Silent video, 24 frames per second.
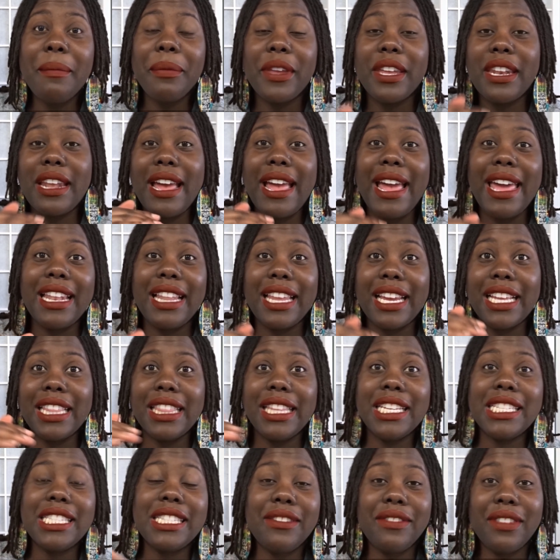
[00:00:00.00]
And I had like a
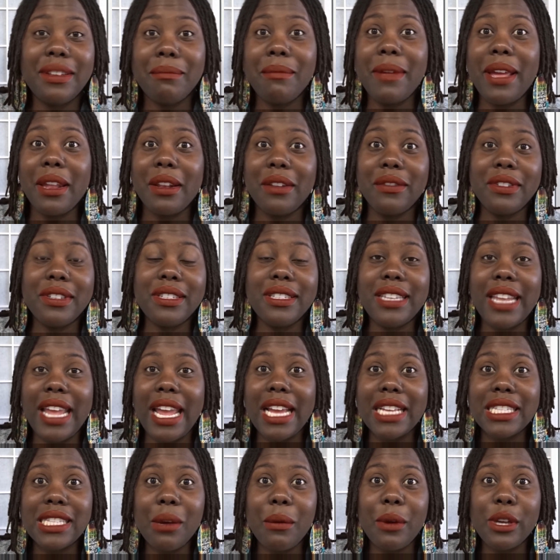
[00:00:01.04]
list of the amount of
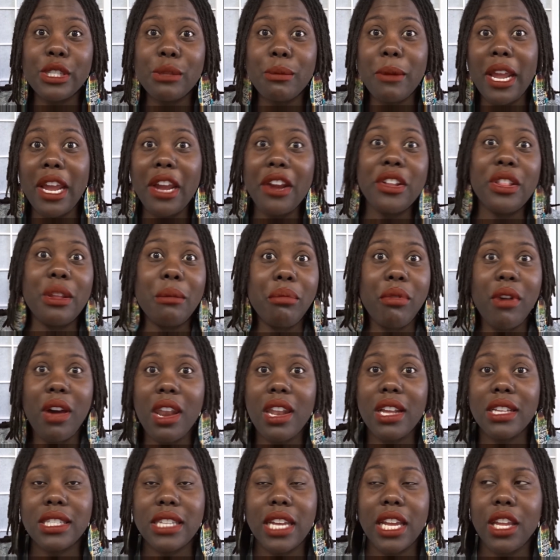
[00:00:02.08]
days I washed my hair and the
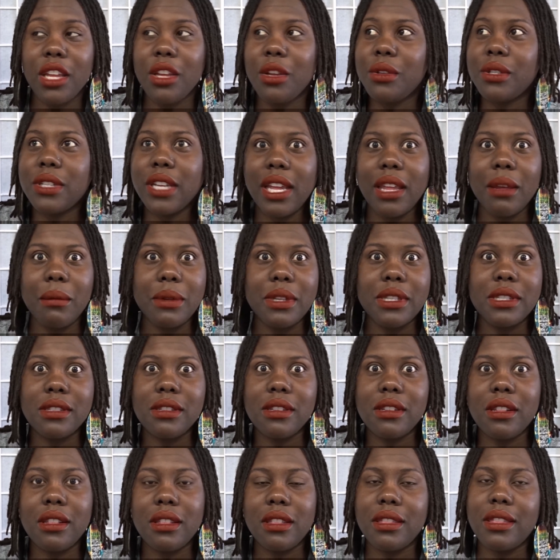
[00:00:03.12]
products I used. Like, it
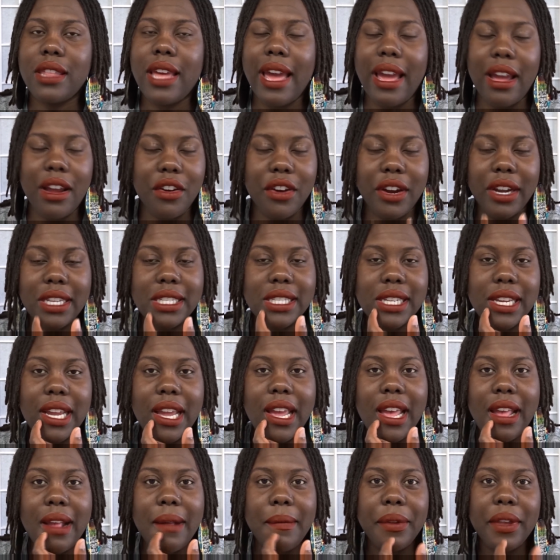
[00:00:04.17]
was that crazy.